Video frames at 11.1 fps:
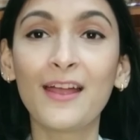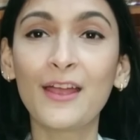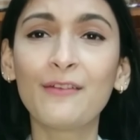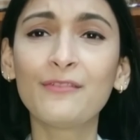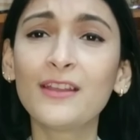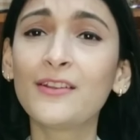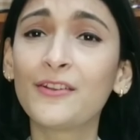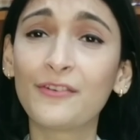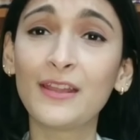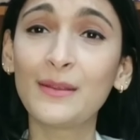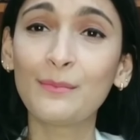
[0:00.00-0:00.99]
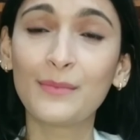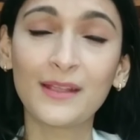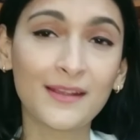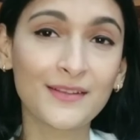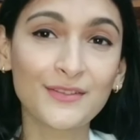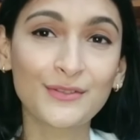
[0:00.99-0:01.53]
Every dream
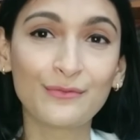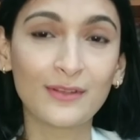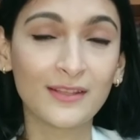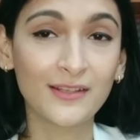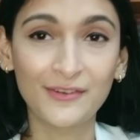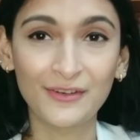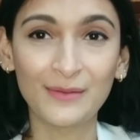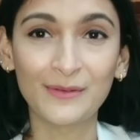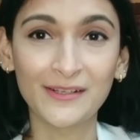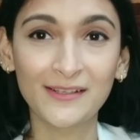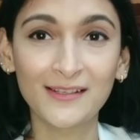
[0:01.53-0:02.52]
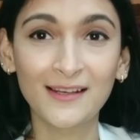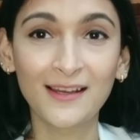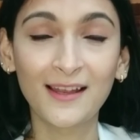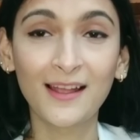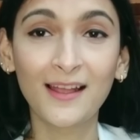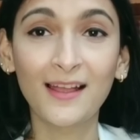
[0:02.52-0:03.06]
begins with a dreamer,
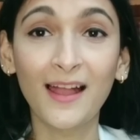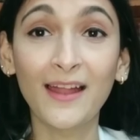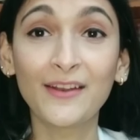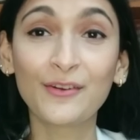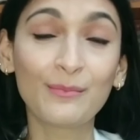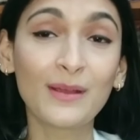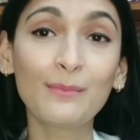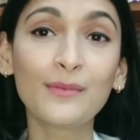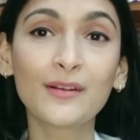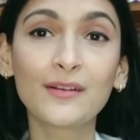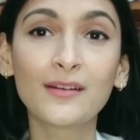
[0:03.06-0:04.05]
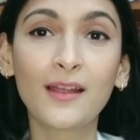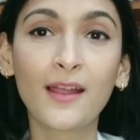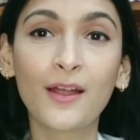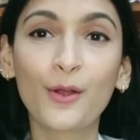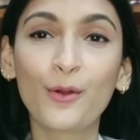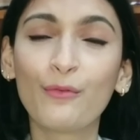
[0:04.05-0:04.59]
and remember,
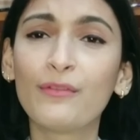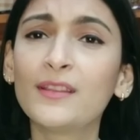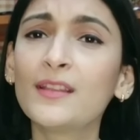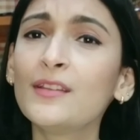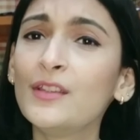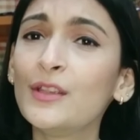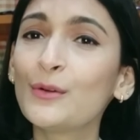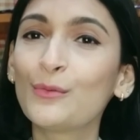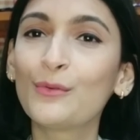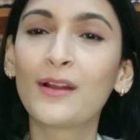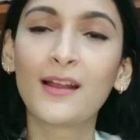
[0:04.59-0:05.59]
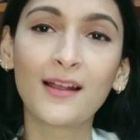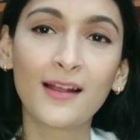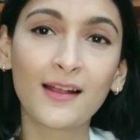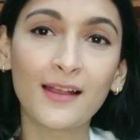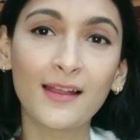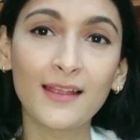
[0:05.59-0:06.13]
within you
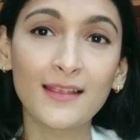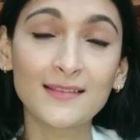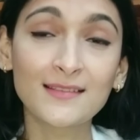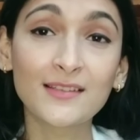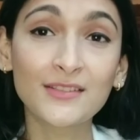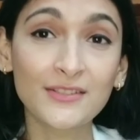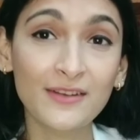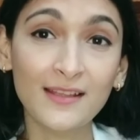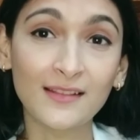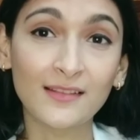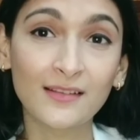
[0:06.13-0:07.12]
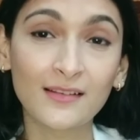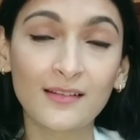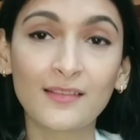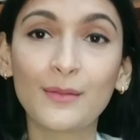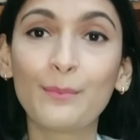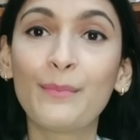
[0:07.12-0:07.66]
is the strength,
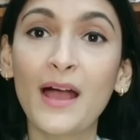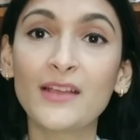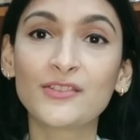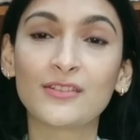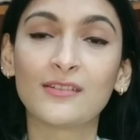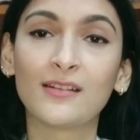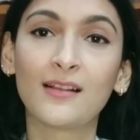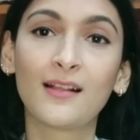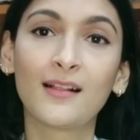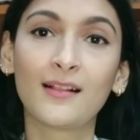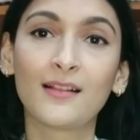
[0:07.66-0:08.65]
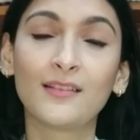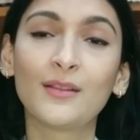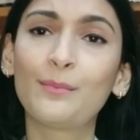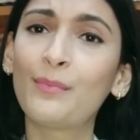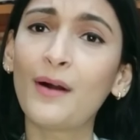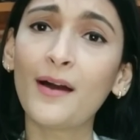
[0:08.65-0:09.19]
the passion, the
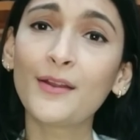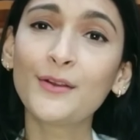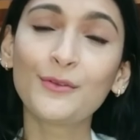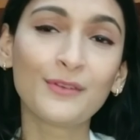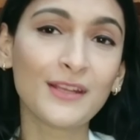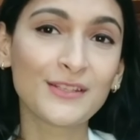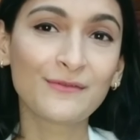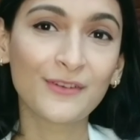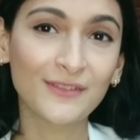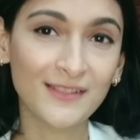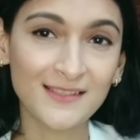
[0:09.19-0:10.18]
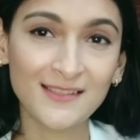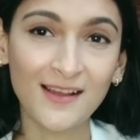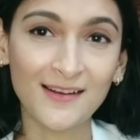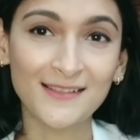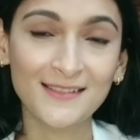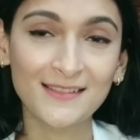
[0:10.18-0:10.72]
power to reach for the
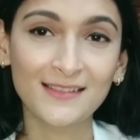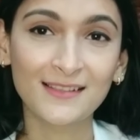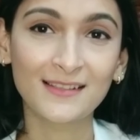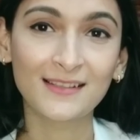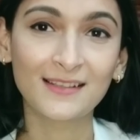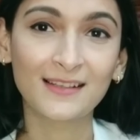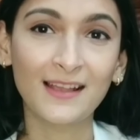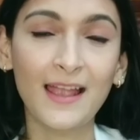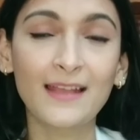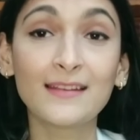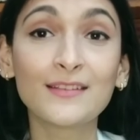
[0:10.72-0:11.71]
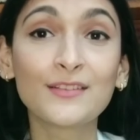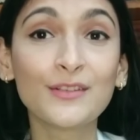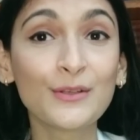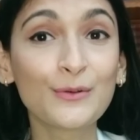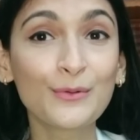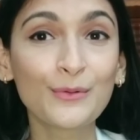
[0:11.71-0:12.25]
stars, and it's
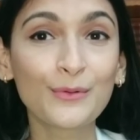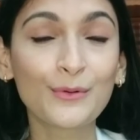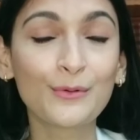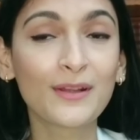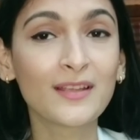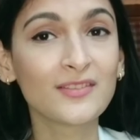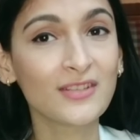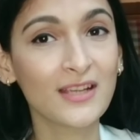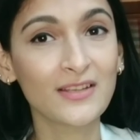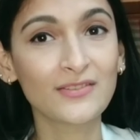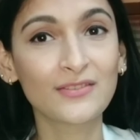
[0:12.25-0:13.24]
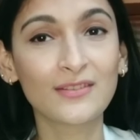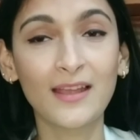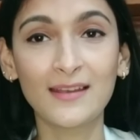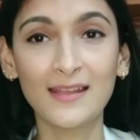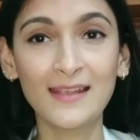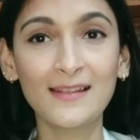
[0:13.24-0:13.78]
you who can change
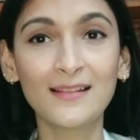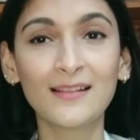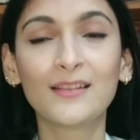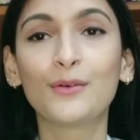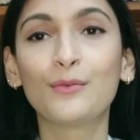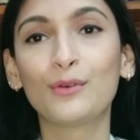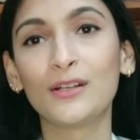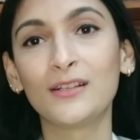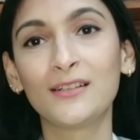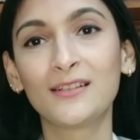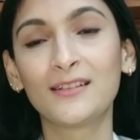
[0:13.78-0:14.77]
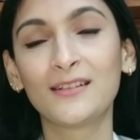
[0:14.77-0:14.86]
and heal the world.